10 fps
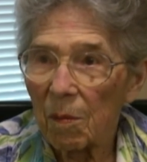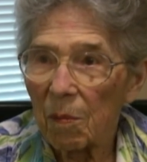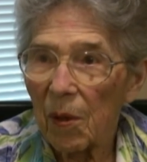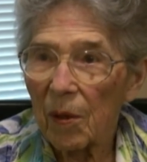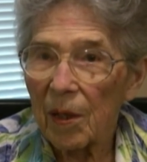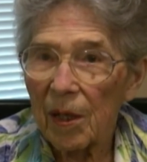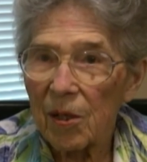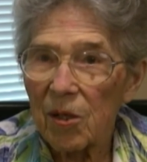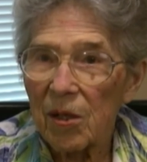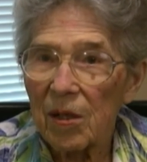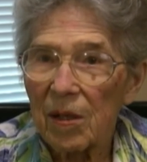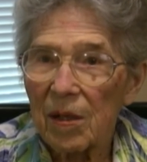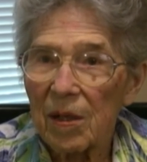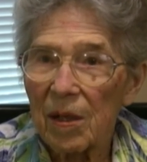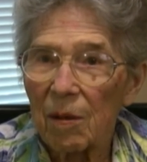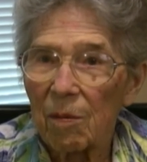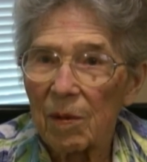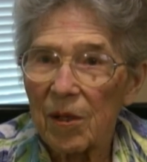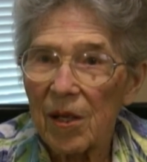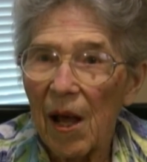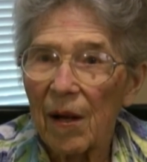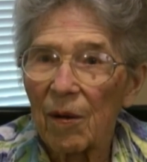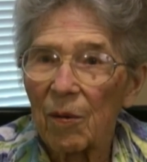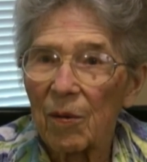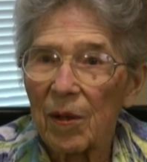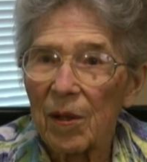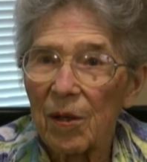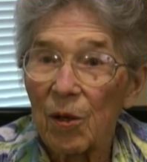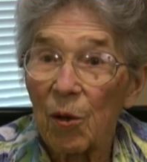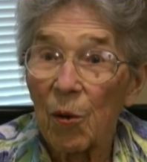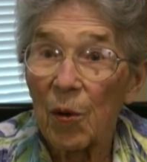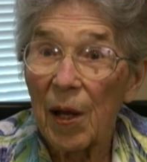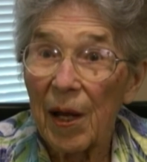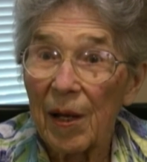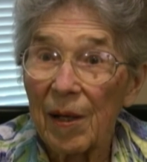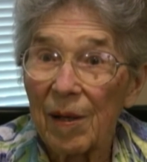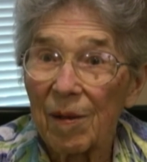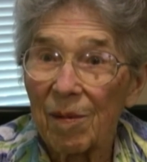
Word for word: buckets that we sat on and urinated.